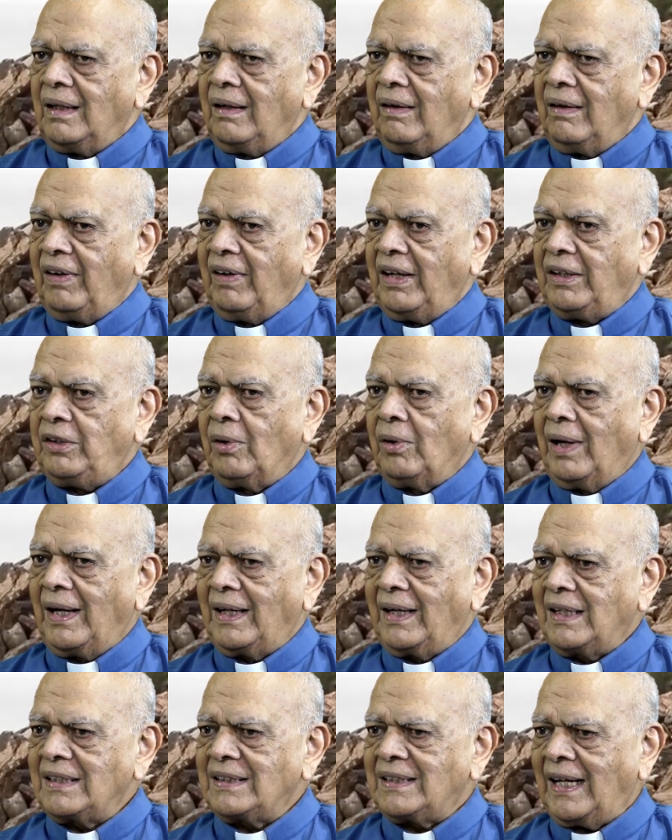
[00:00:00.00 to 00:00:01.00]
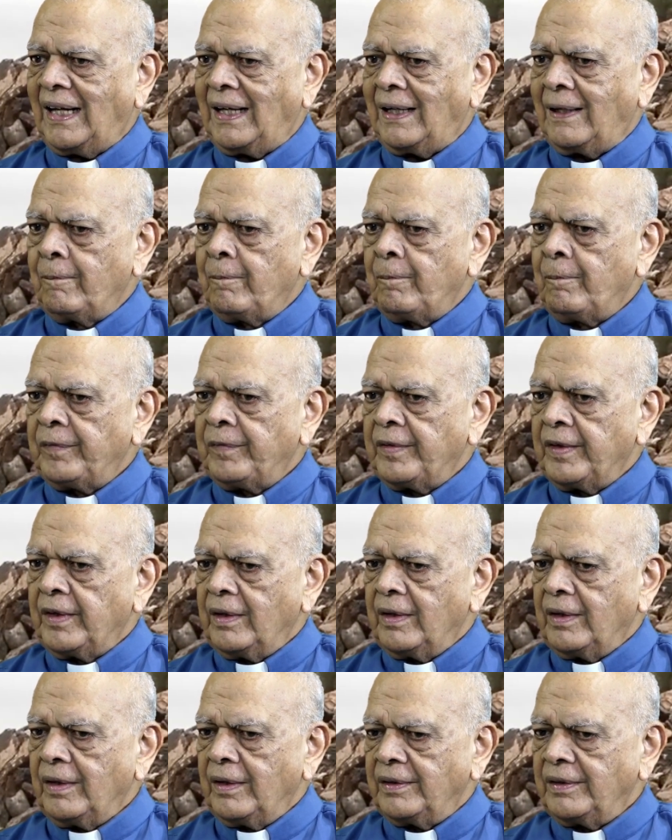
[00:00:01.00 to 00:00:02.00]
When you understand,
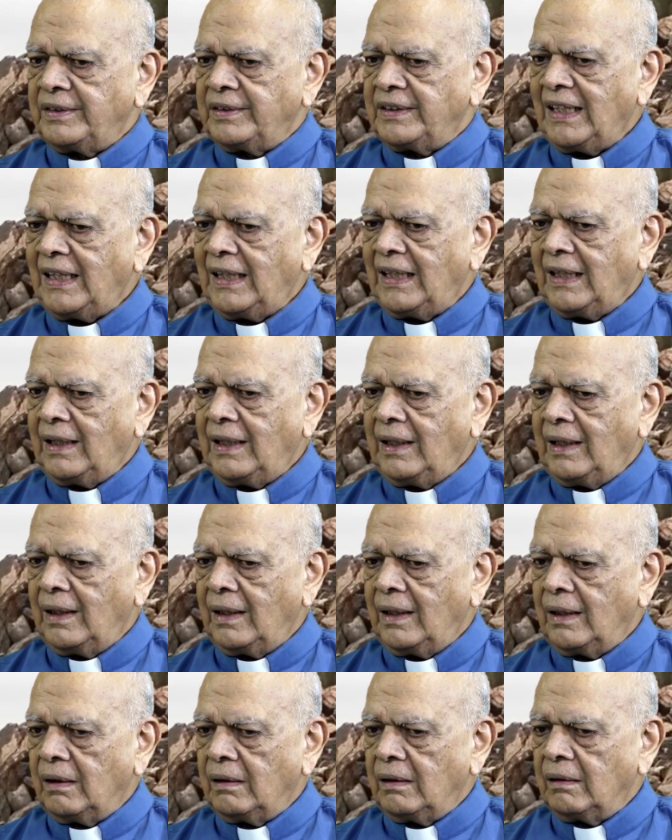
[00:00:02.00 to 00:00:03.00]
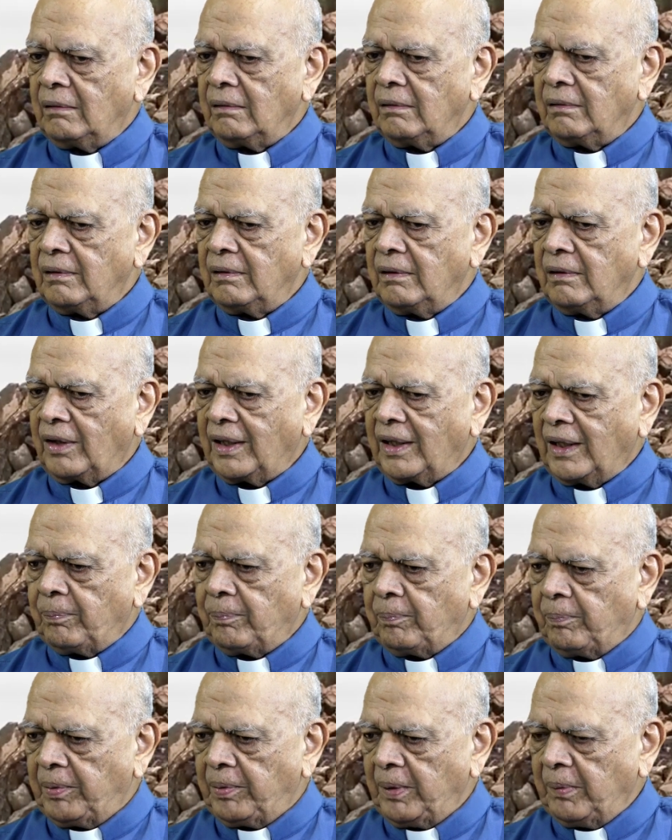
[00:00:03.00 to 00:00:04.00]
see, look
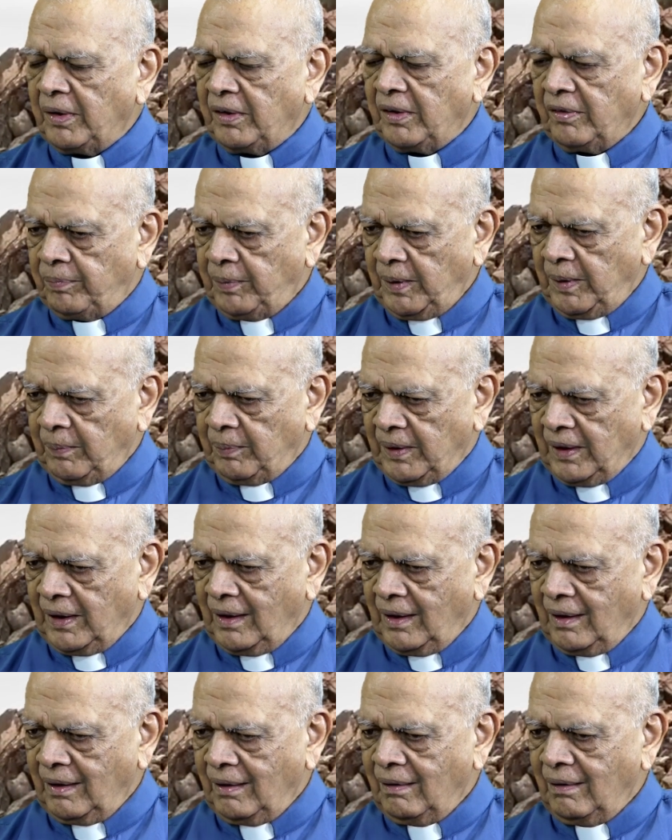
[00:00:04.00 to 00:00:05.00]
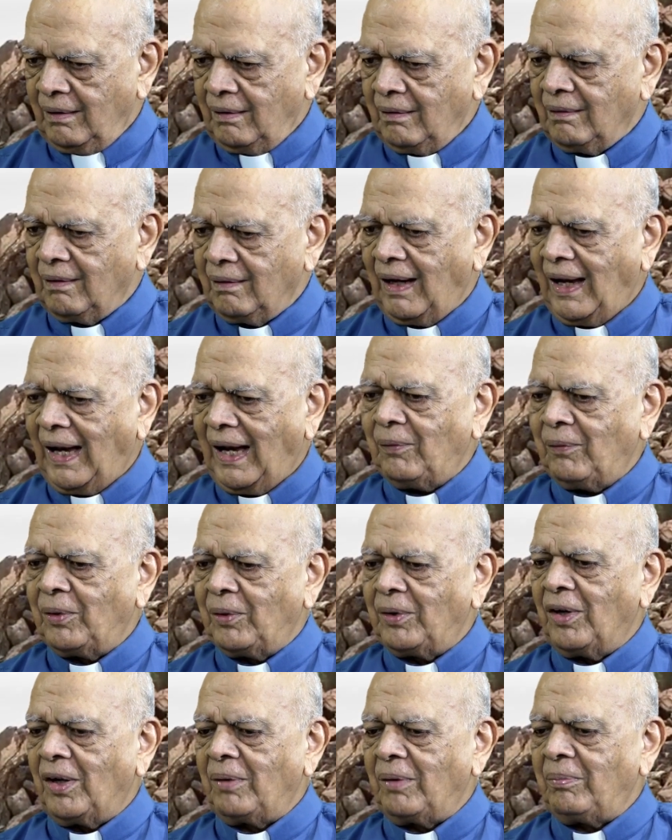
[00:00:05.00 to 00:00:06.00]
at primitive people, I
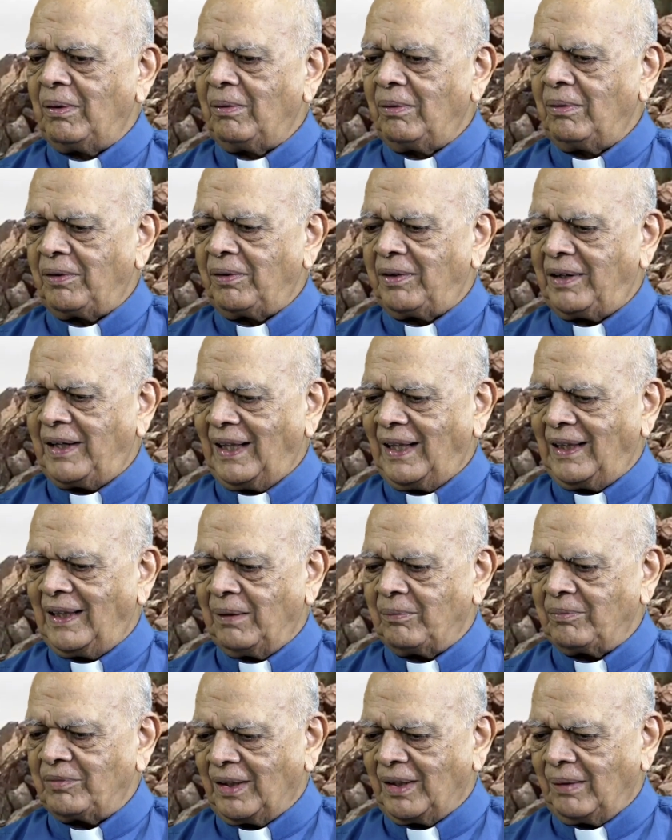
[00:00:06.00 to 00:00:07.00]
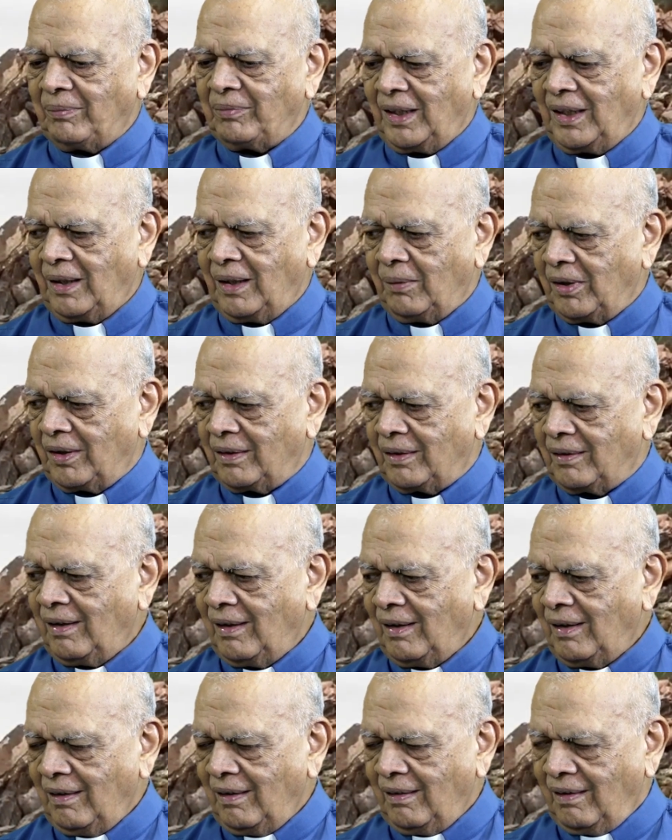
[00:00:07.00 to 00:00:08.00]
would not be able to tell them something about
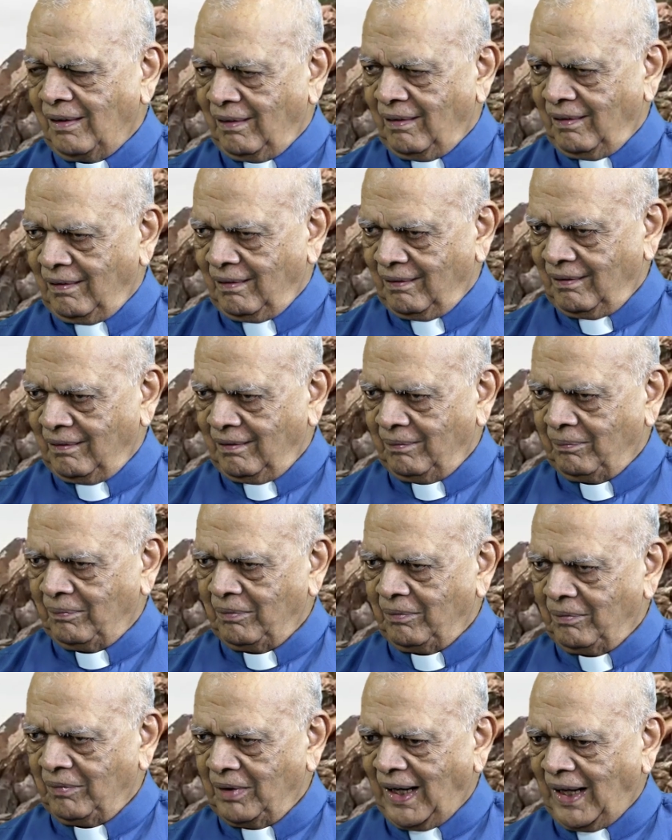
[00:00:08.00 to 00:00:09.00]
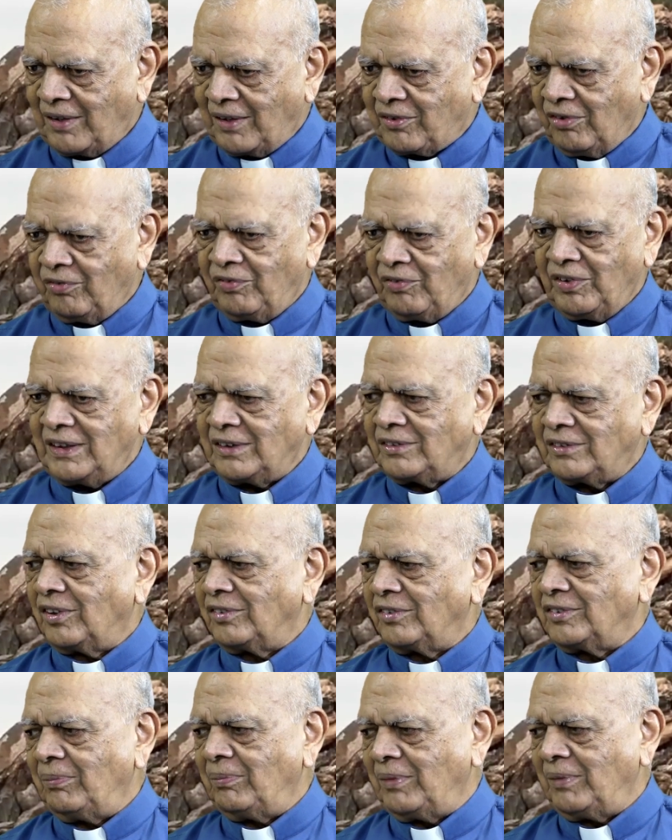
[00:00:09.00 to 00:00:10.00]
astrophysics
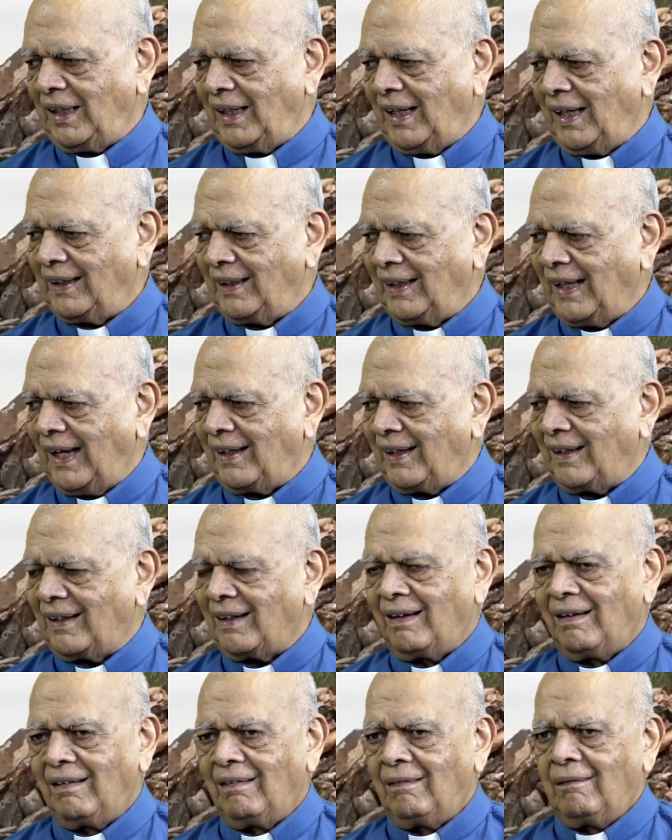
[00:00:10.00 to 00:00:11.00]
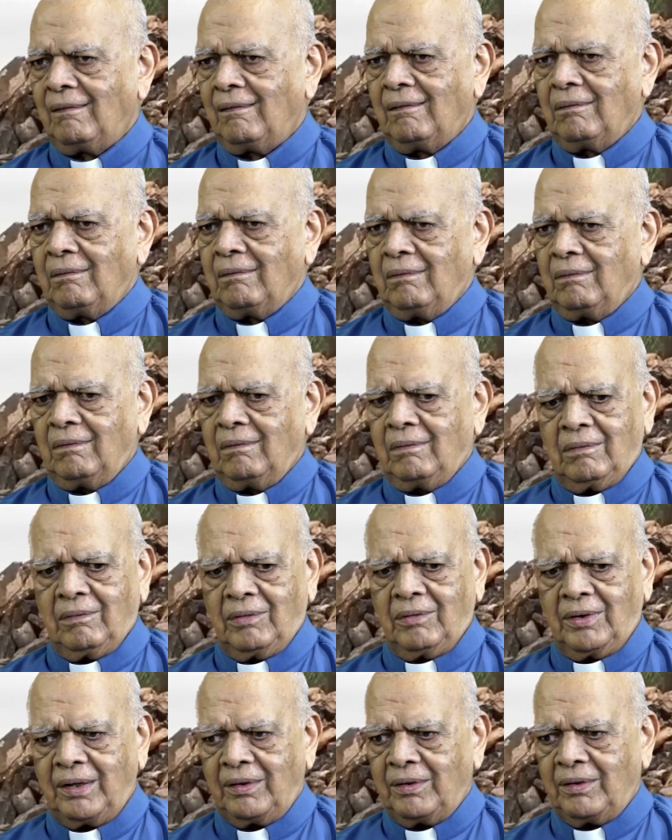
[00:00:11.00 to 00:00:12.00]
or something like that.
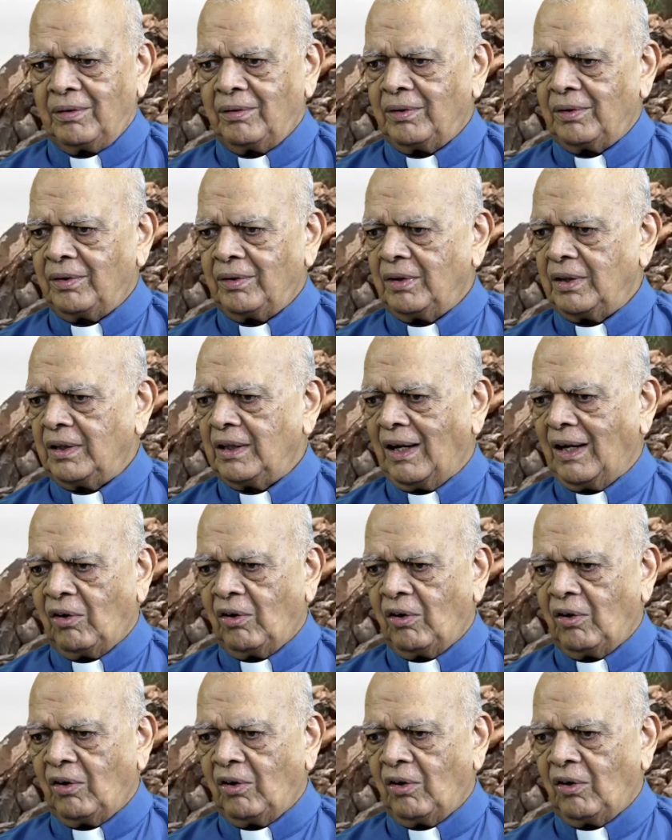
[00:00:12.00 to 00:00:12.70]
What are you going to do?